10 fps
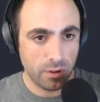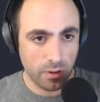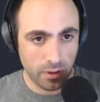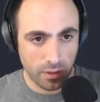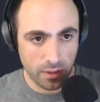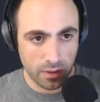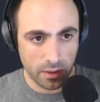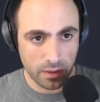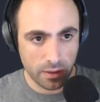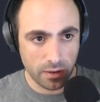and
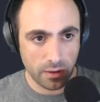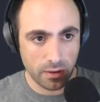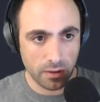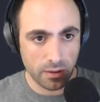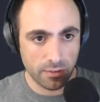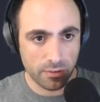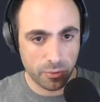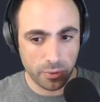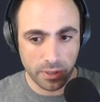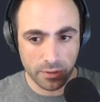then let's
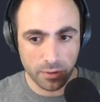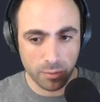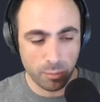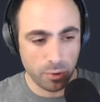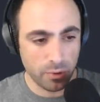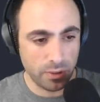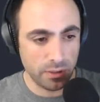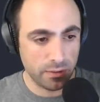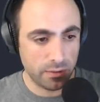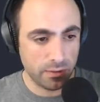create the component